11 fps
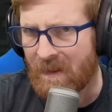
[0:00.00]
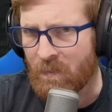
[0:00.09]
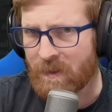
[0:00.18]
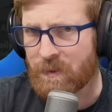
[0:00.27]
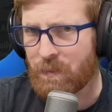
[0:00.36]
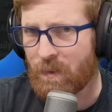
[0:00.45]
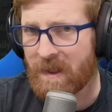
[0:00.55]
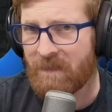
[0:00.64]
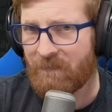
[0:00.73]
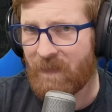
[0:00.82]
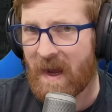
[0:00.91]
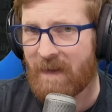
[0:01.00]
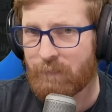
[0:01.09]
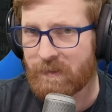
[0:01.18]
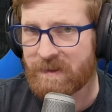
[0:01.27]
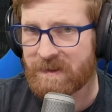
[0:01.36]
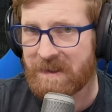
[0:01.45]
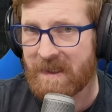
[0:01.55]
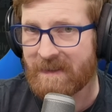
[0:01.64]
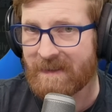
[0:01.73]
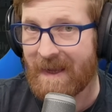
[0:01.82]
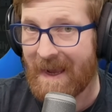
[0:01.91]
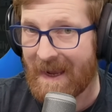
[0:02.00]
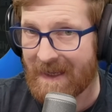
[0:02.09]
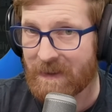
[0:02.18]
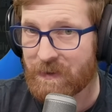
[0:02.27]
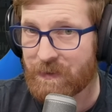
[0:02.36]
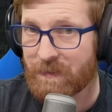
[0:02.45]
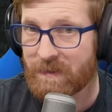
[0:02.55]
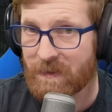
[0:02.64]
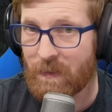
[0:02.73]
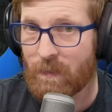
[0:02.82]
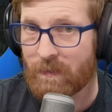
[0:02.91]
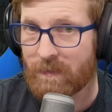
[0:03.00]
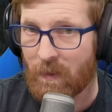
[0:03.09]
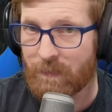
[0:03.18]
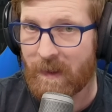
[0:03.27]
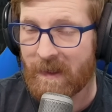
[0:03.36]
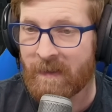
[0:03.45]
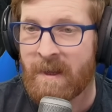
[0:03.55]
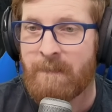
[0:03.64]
with 25% extra score on there,